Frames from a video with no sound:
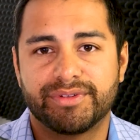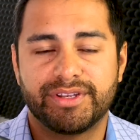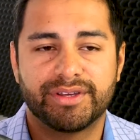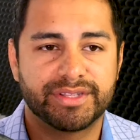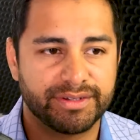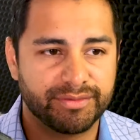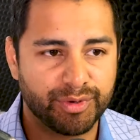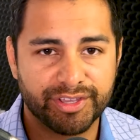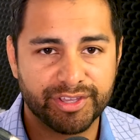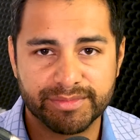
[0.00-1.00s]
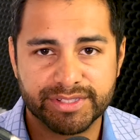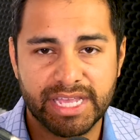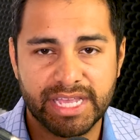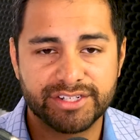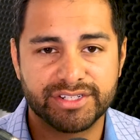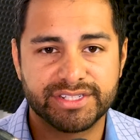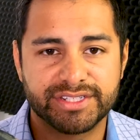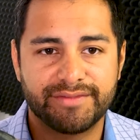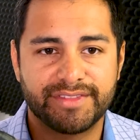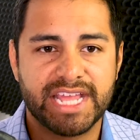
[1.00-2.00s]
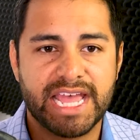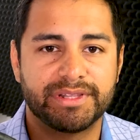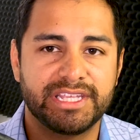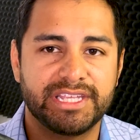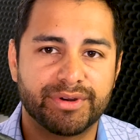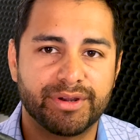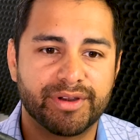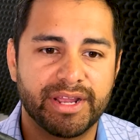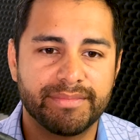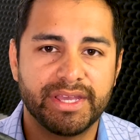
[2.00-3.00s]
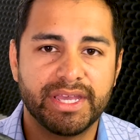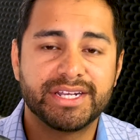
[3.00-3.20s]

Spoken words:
the Williams engines have the TAP Elite program,